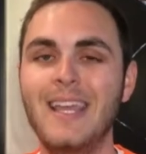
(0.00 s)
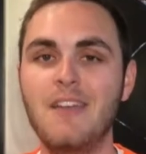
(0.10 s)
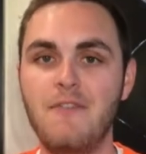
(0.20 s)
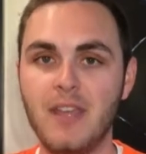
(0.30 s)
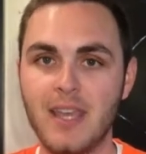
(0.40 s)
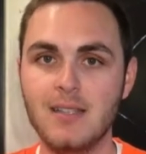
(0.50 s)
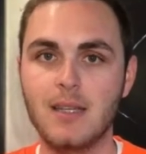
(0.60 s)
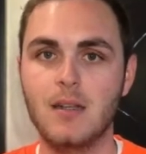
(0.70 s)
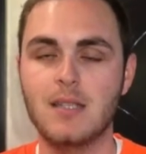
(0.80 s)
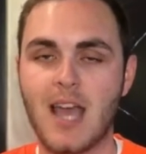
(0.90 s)
If in case
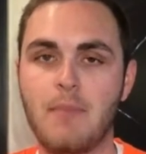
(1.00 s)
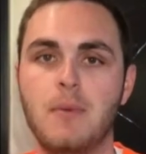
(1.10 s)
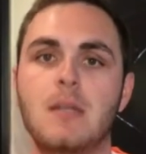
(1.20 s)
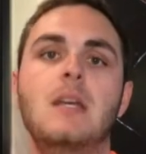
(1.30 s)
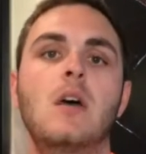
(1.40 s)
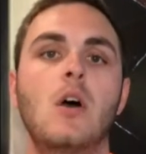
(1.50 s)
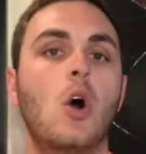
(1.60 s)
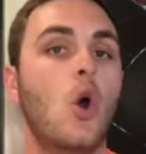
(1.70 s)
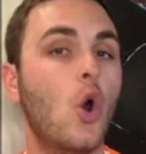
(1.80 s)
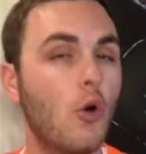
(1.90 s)
that does happen,
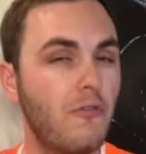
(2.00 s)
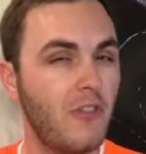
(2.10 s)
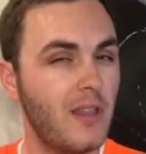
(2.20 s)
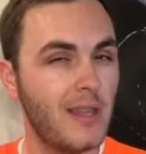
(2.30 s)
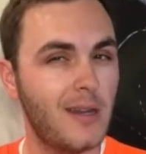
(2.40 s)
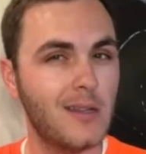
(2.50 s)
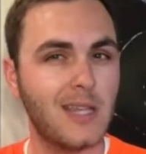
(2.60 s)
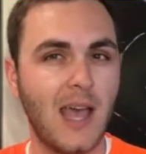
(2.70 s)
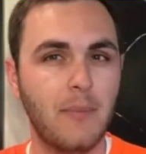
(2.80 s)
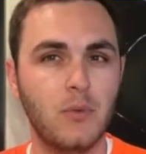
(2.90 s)
hopefully that
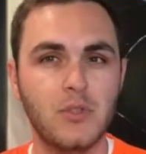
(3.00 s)
does happen.